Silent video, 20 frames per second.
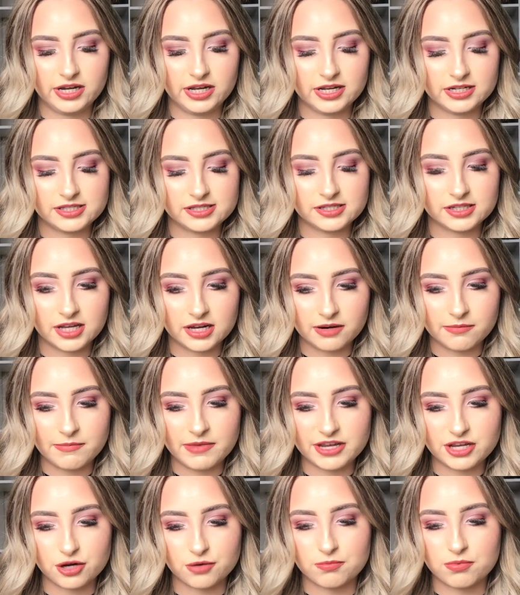It's gonna
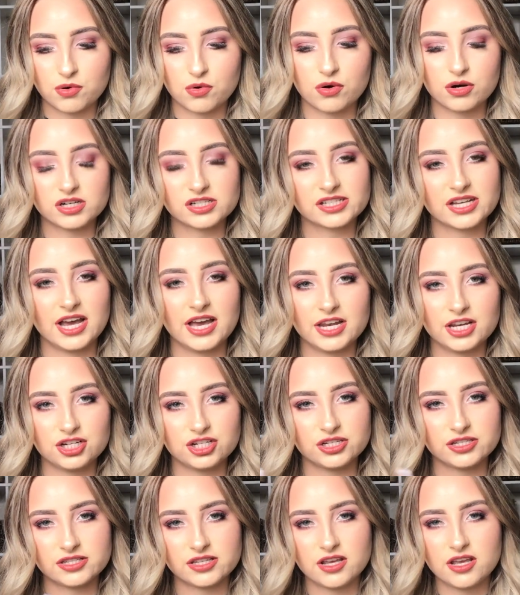make your pores kind of
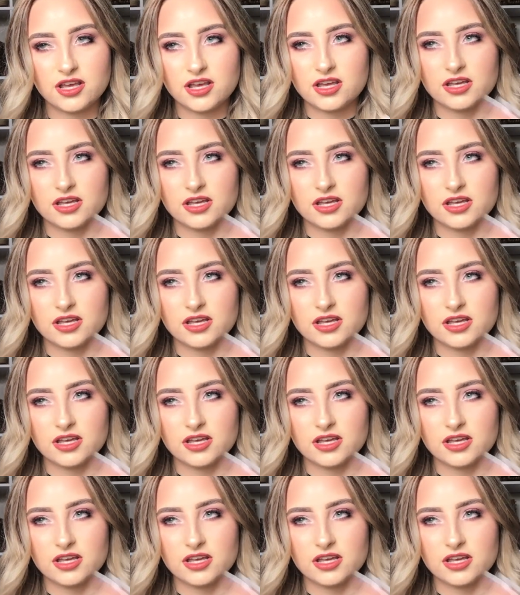just